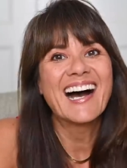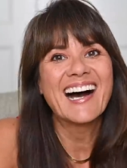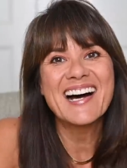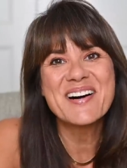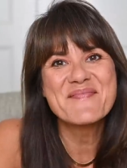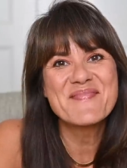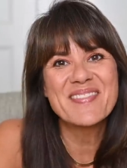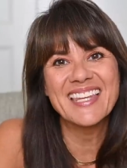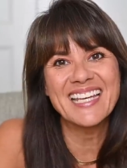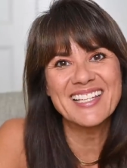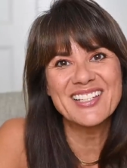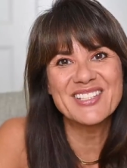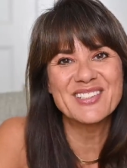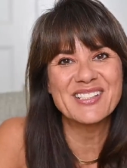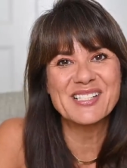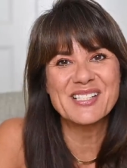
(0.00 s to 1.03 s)
Um, thank
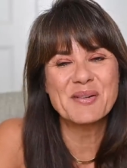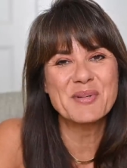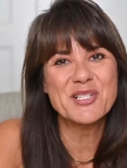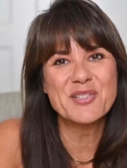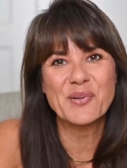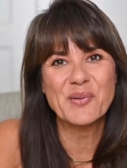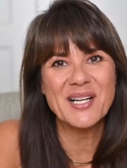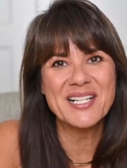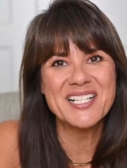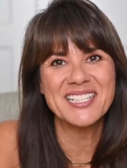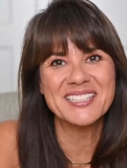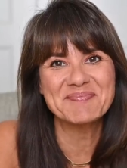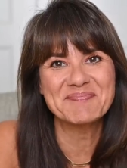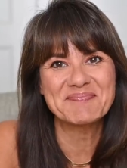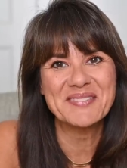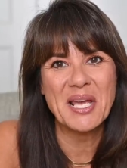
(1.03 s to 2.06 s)
you so much for
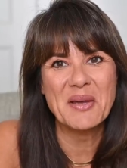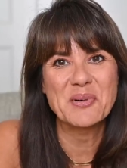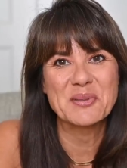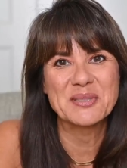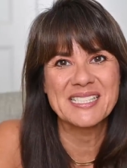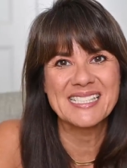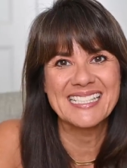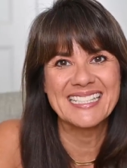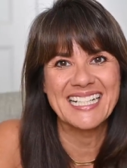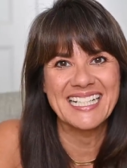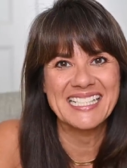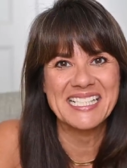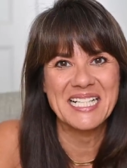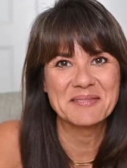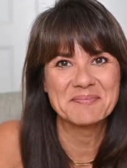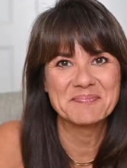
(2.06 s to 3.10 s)
watching, and we will see you next
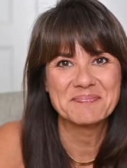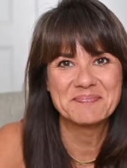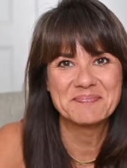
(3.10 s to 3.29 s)
time.